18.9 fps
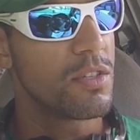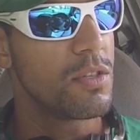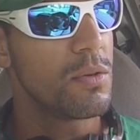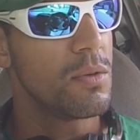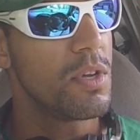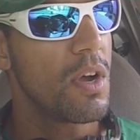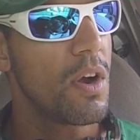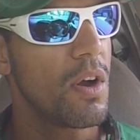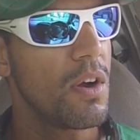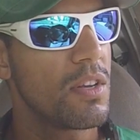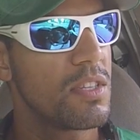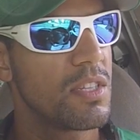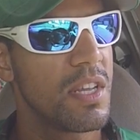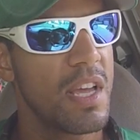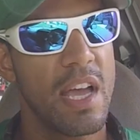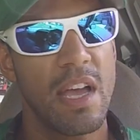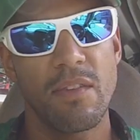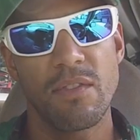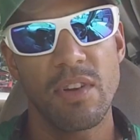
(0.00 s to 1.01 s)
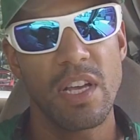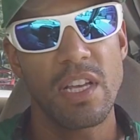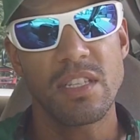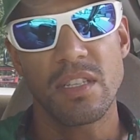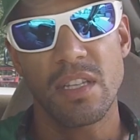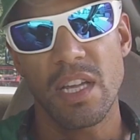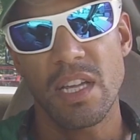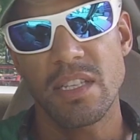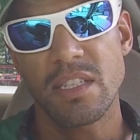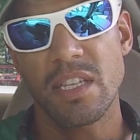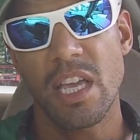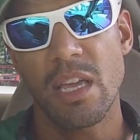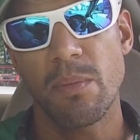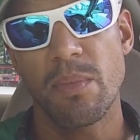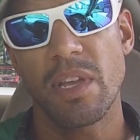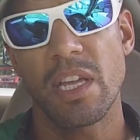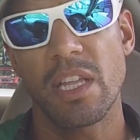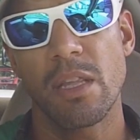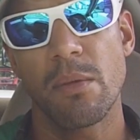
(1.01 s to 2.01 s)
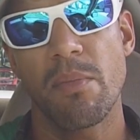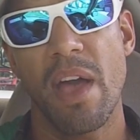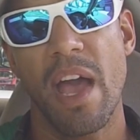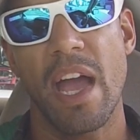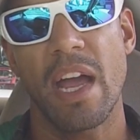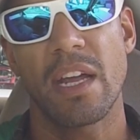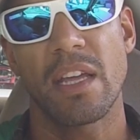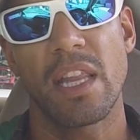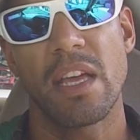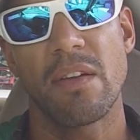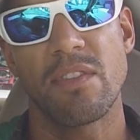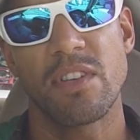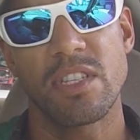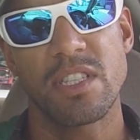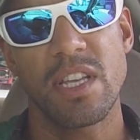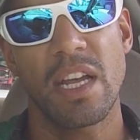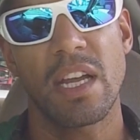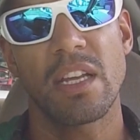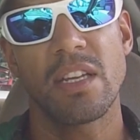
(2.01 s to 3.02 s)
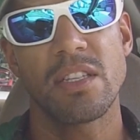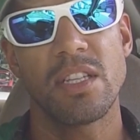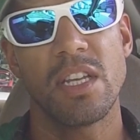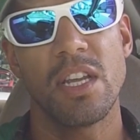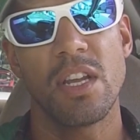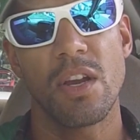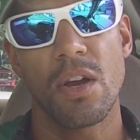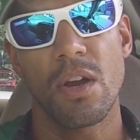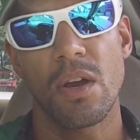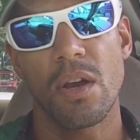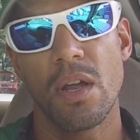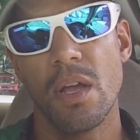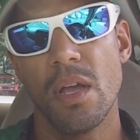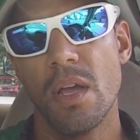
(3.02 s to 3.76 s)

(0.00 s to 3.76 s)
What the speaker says: 2 yards to have nice landscaping in the back, and they have a second tier.